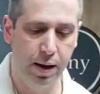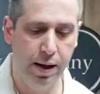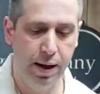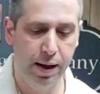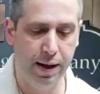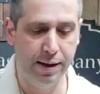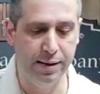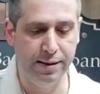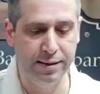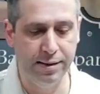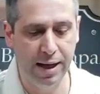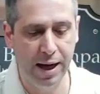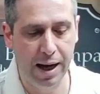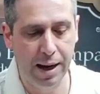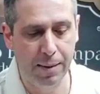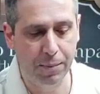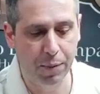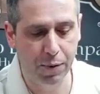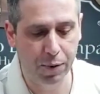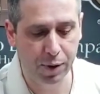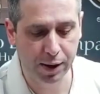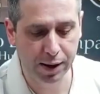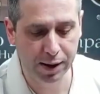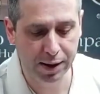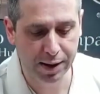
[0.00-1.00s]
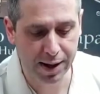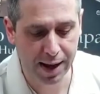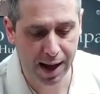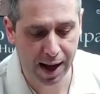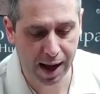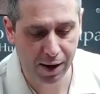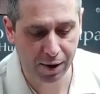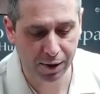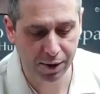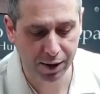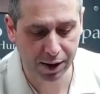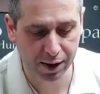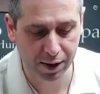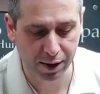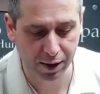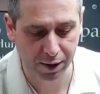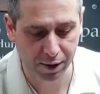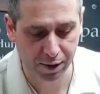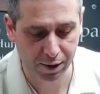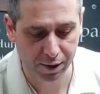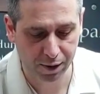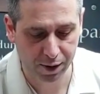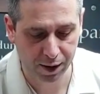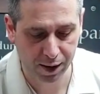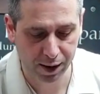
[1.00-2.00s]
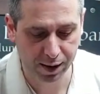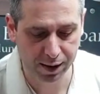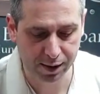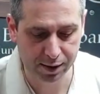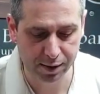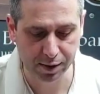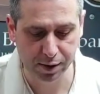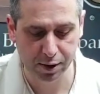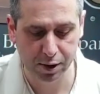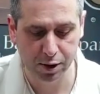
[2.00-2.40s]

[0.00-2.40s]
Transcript: it tapering down here, right?